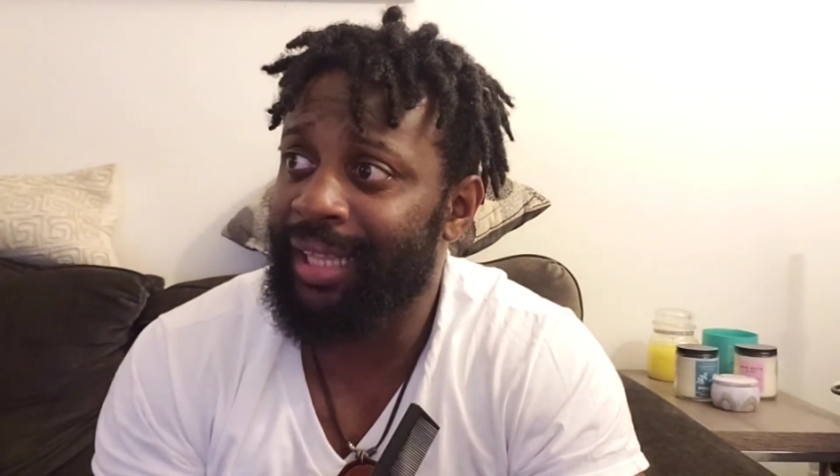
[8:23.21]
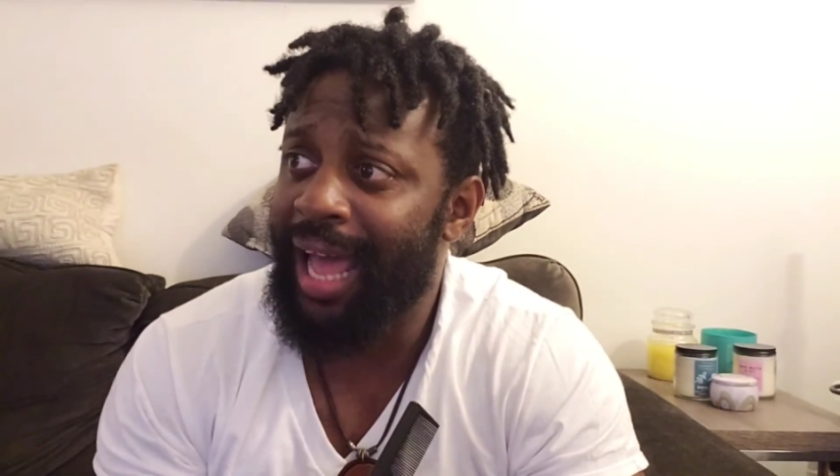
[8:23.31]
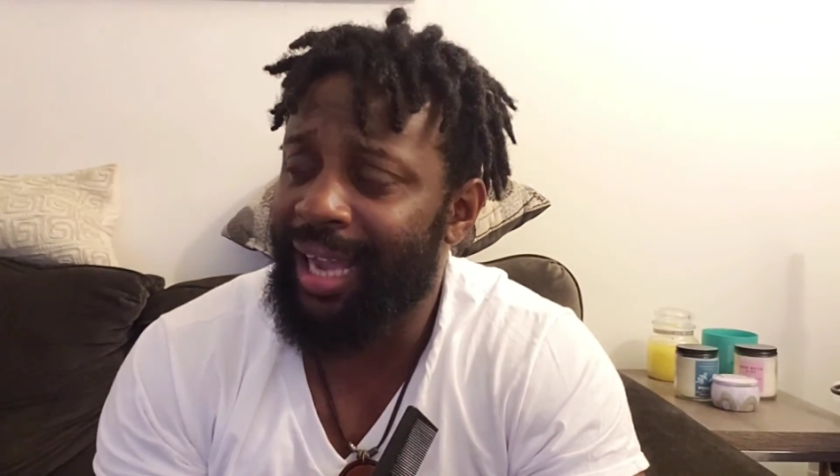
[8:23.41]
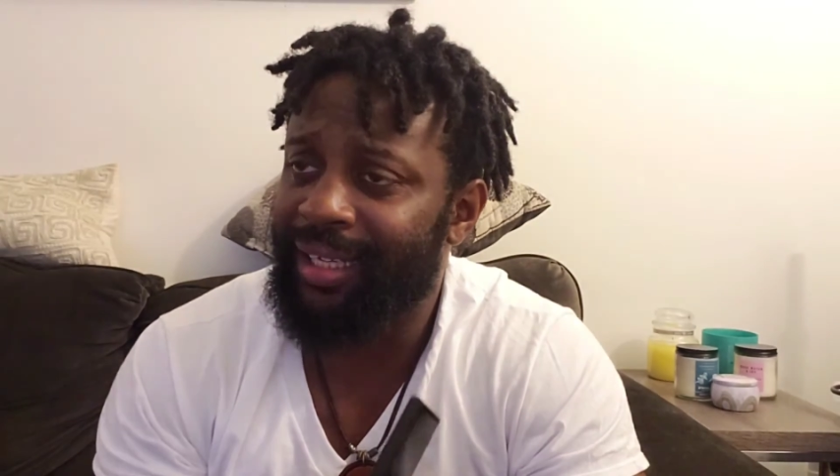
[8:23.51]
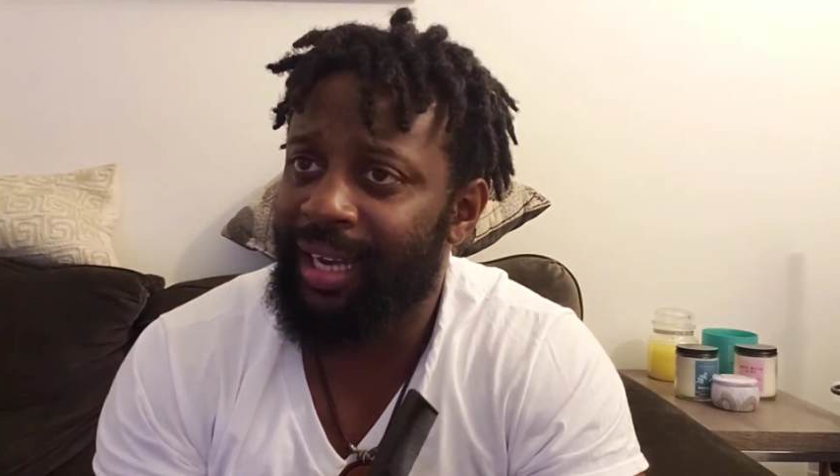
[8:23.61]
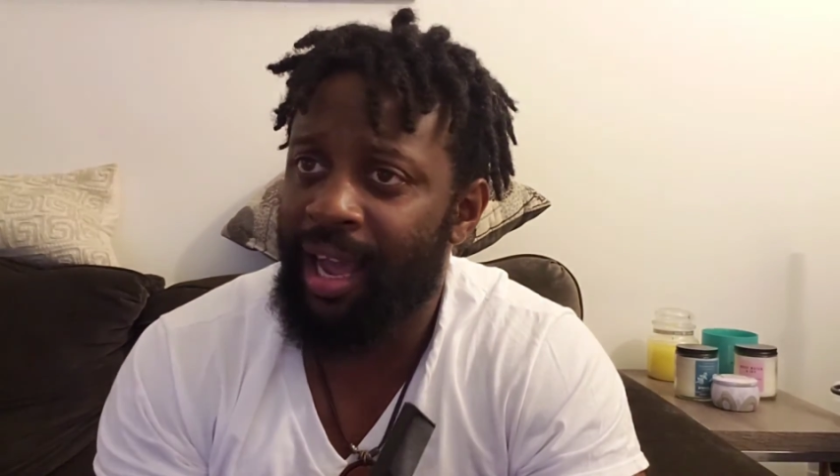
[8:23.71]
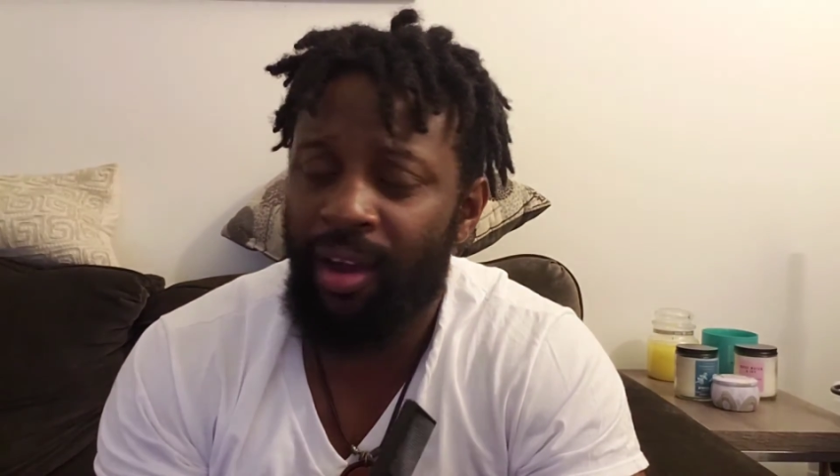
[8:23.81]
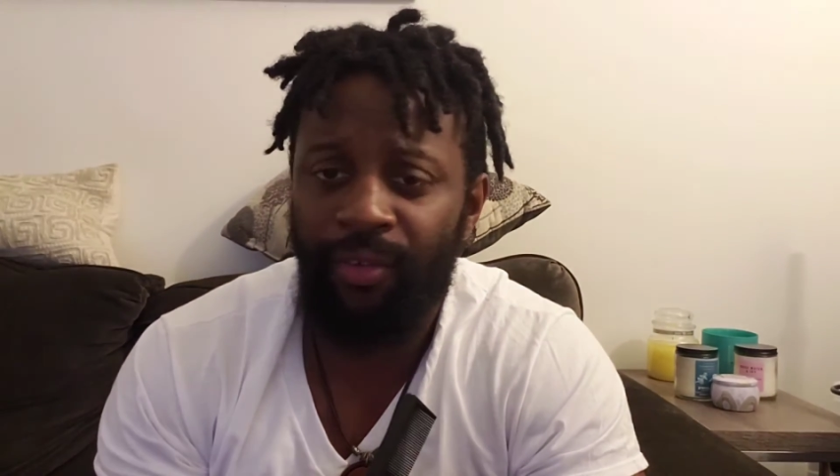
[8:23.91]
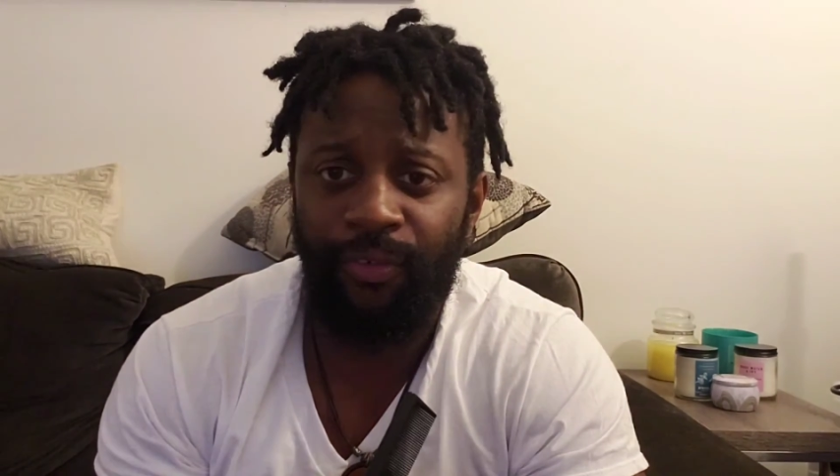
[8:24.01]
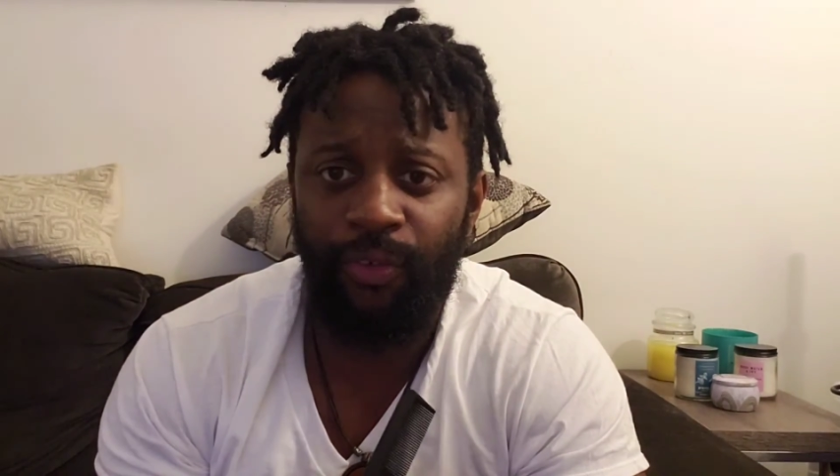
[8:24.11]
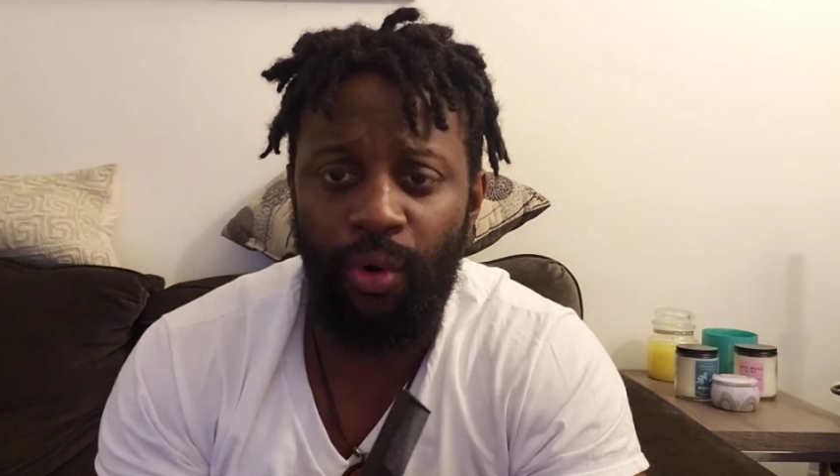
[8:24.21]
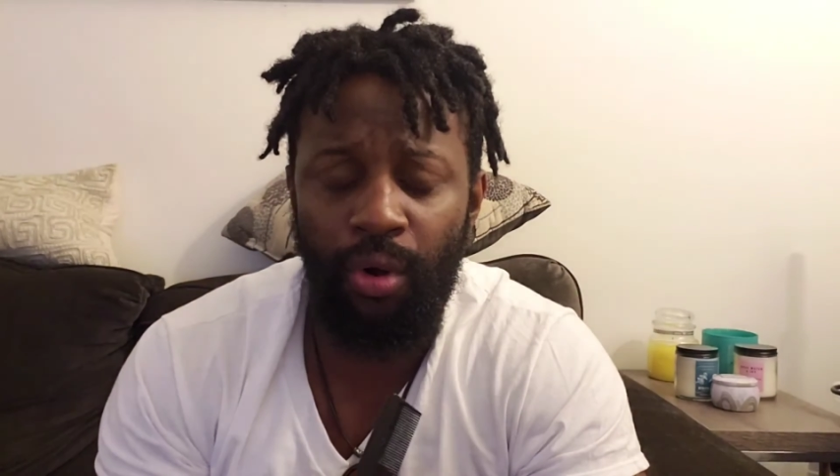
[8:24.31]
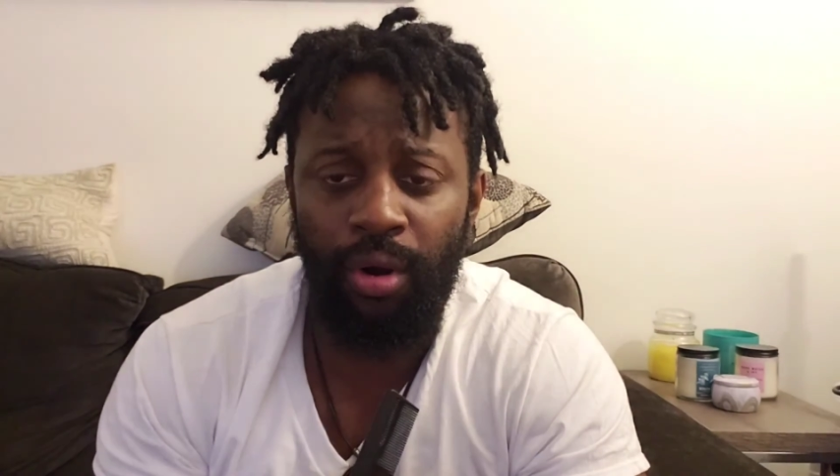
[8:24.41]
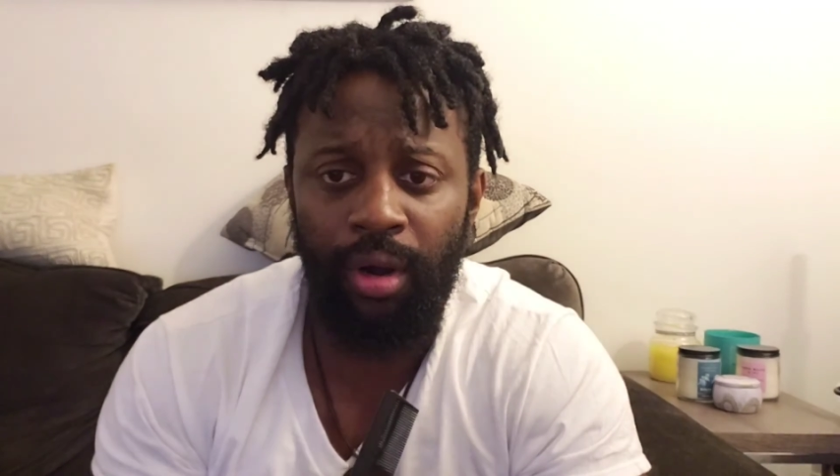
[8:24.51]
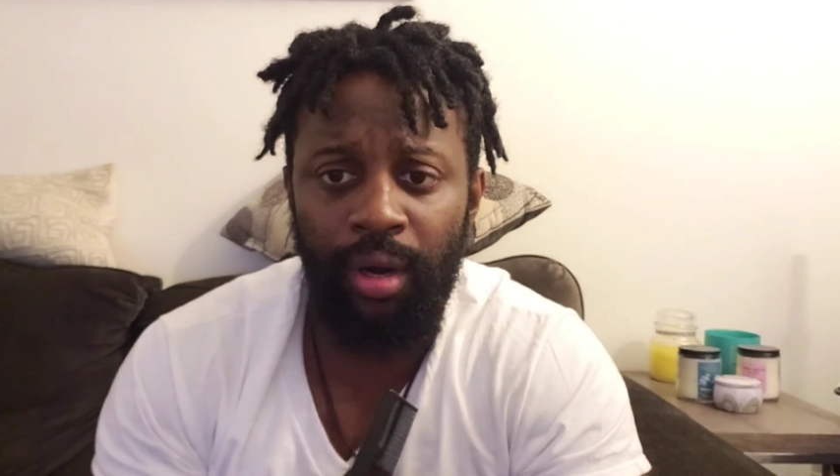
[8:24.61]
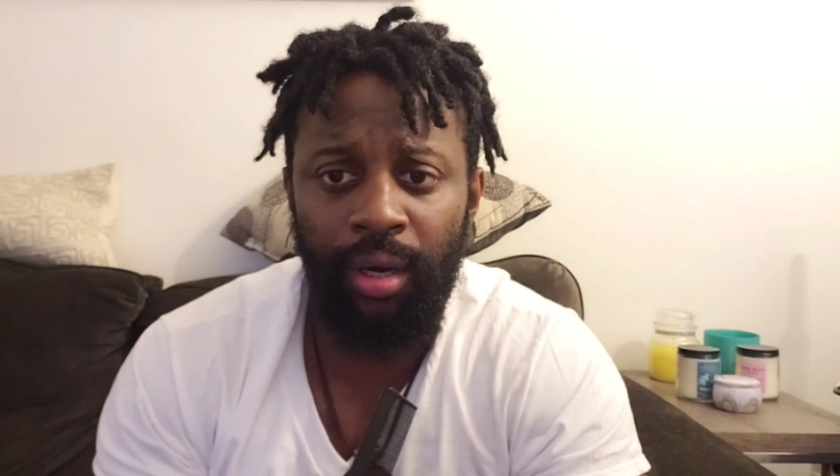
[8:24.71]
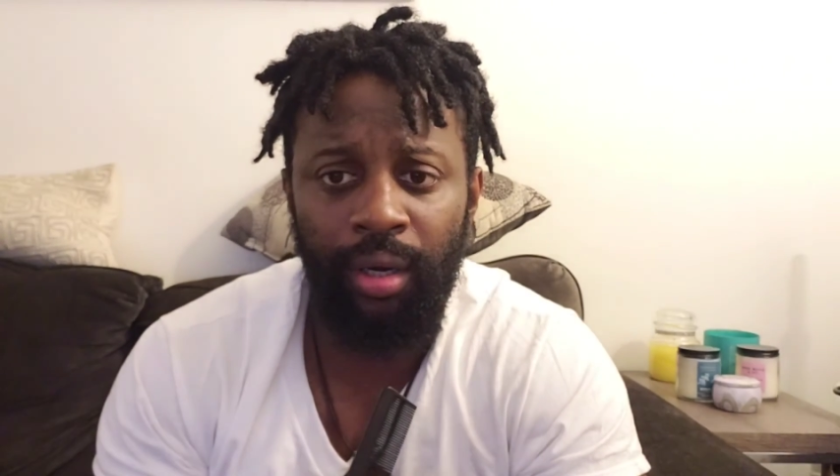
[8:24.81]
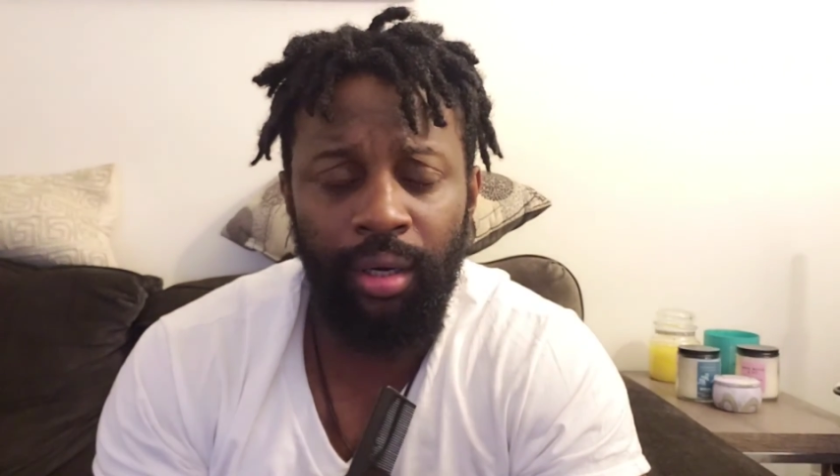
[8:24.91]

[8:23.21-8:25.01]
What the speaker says: locked now for